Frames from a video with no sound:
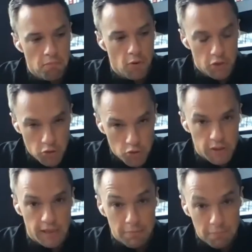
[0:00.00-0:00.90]

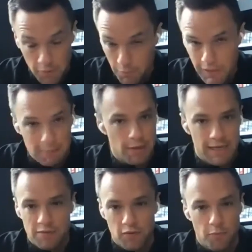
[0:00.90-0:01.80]
unusually complete
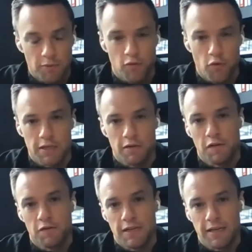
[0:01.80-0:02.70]
peace for up to 14 or
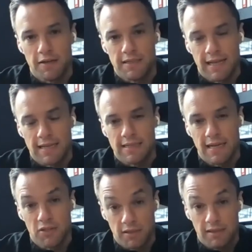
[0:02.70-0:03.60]
15 years at that
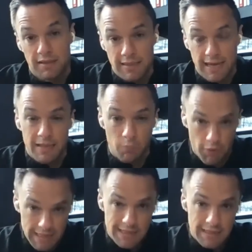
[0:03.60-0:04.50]
stage until the day the
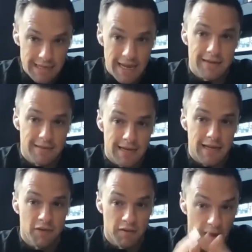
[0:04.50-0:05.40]
Breslins landed in Tel Aviv.